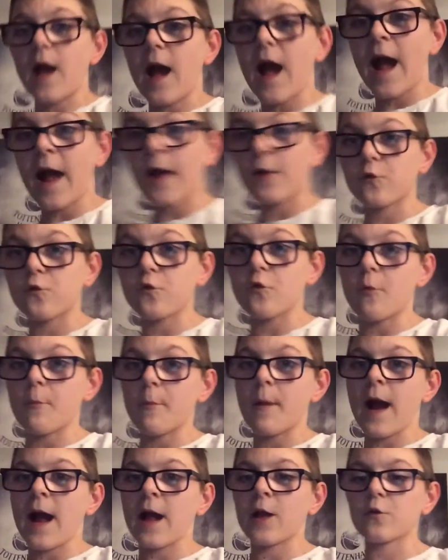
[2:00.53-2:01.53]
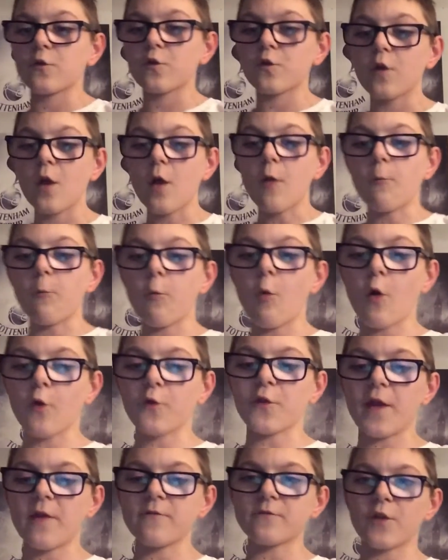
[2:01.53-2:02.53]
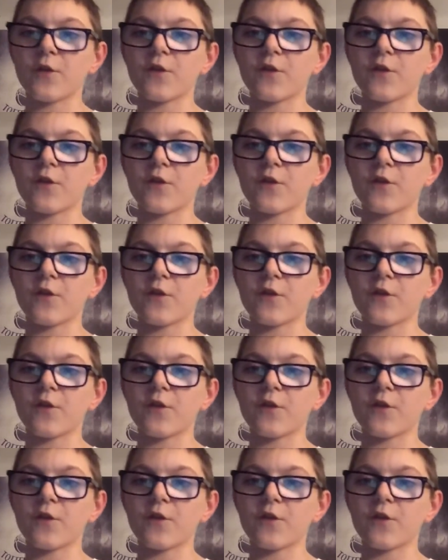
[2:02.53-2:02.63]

actual match was in